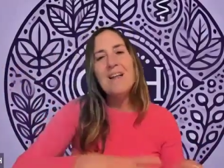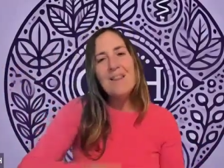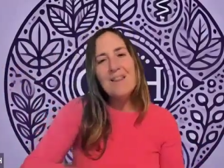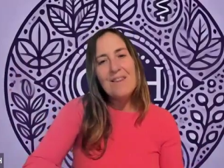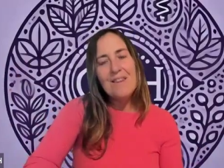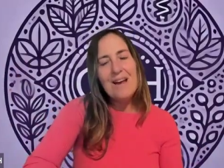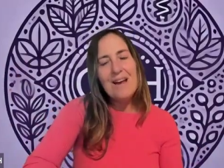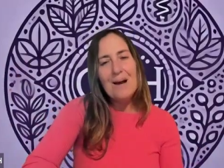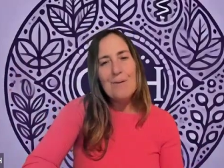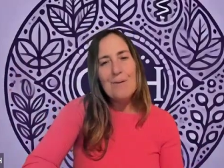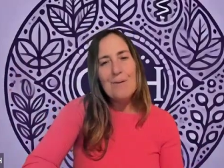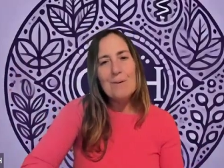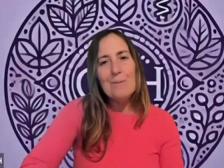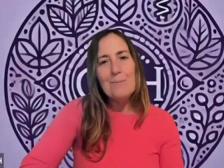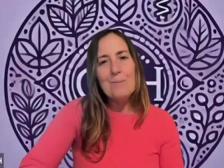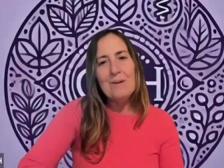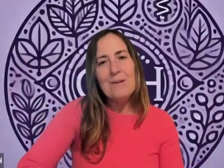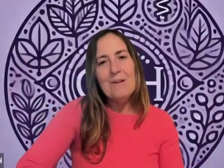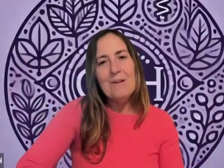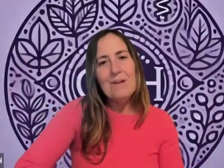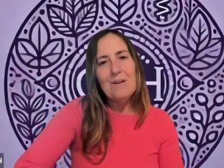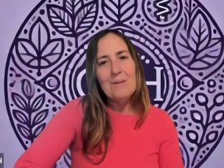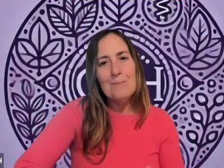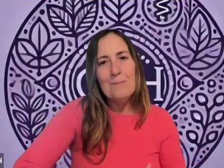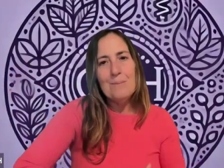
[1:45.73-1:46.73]
That would
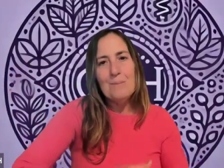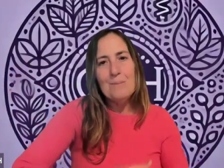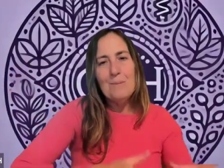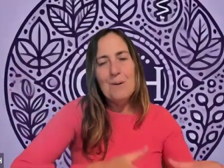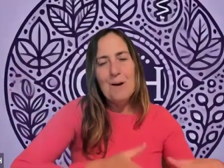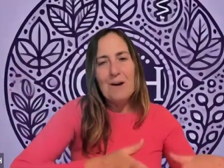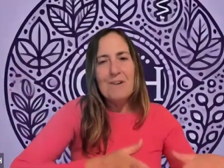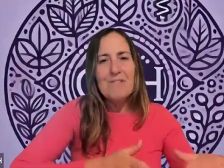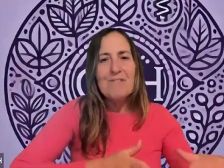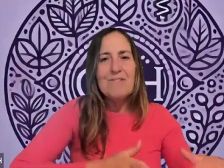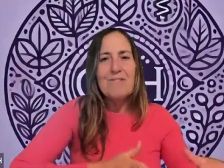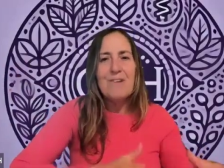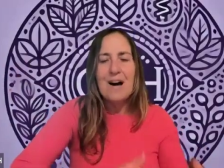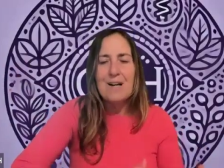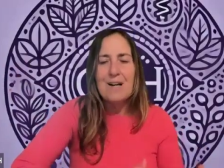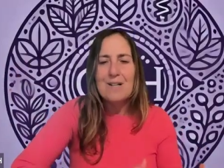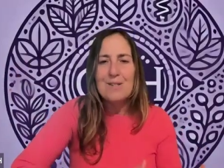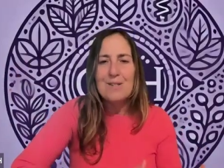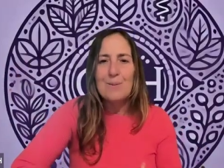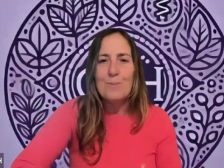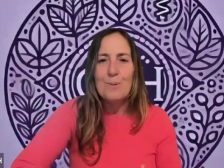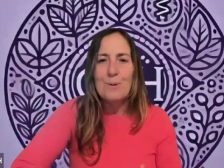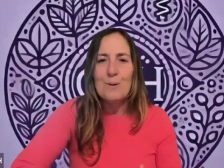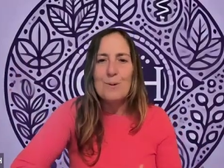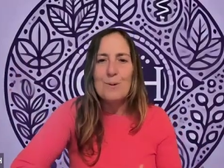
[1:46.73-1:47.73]
be a
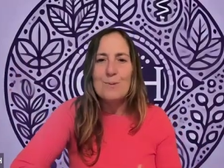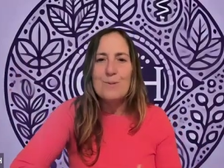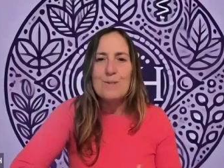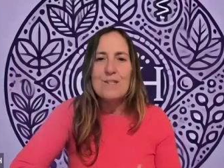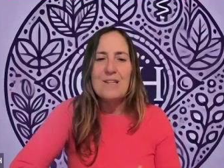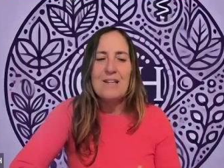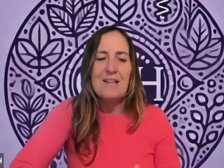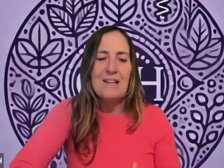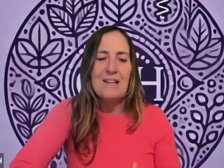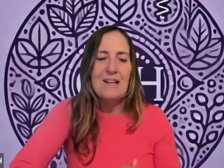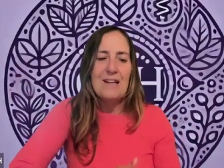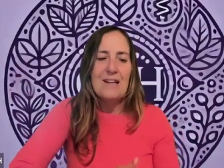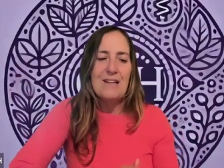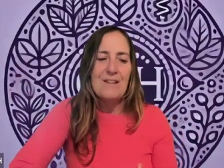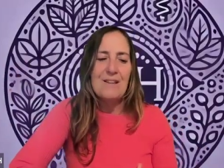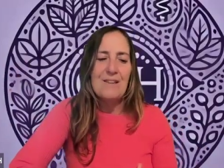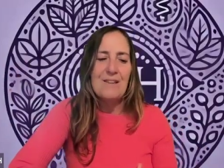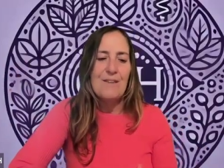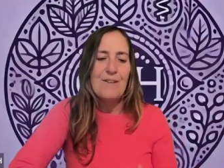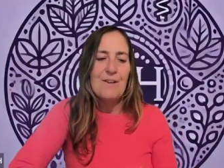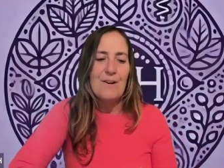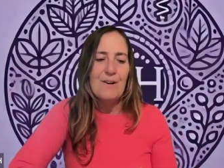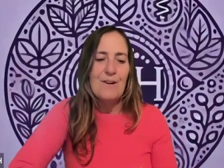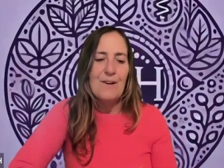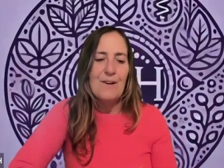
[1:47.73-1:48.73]
Vata person
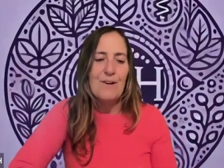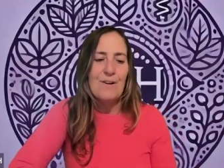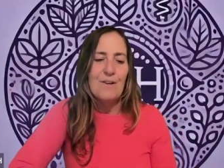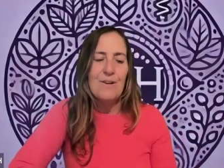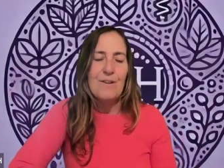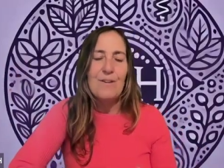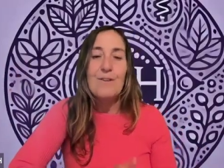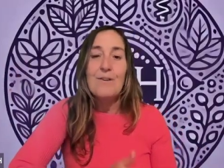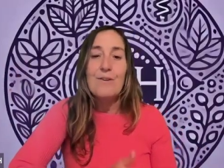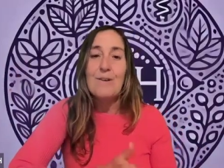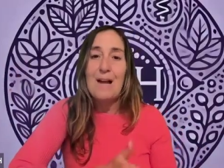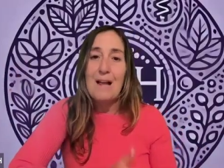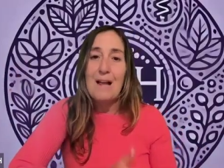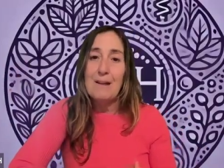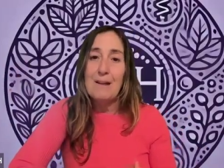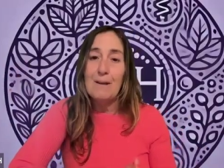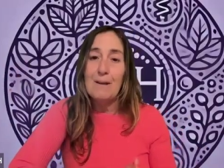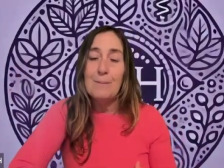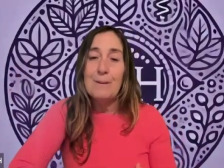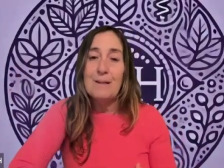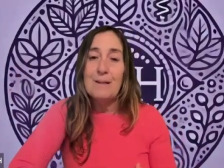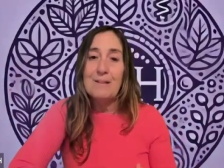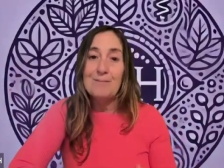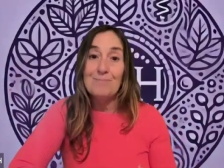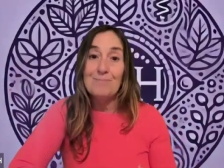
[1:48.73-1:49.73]
in their
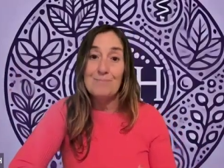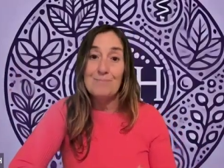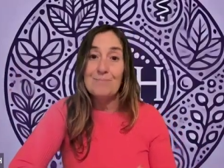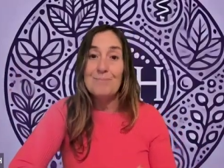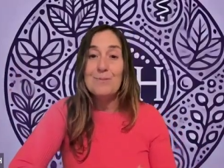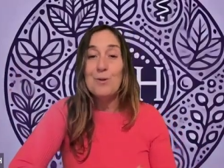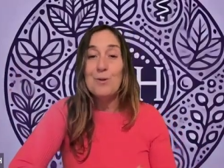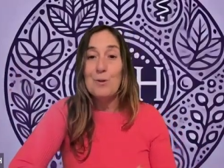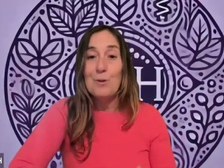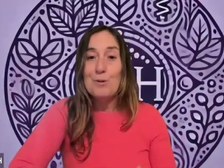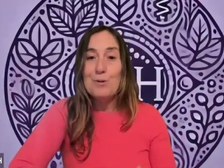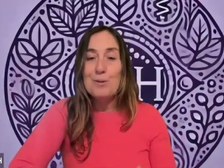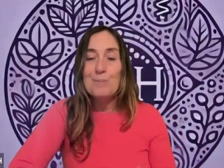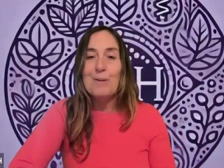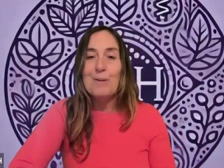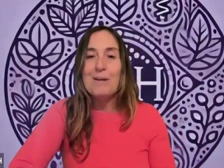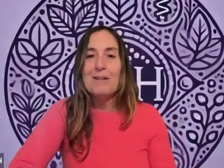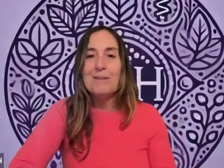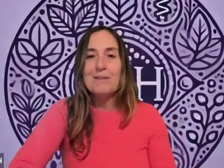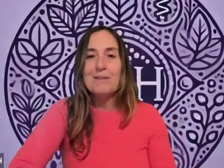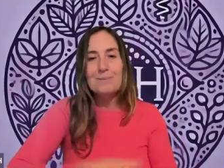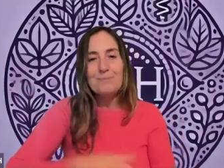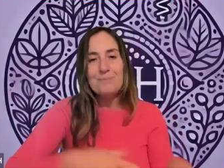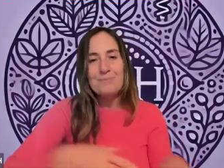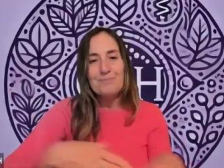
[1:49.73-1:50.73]
element, so to
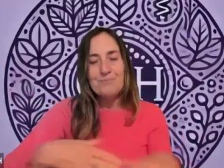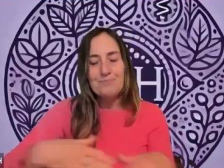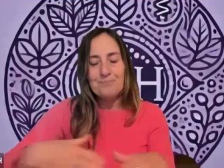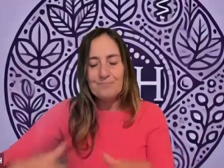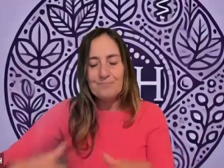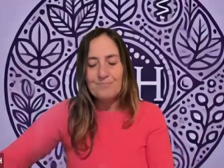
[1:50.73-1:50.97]
speak.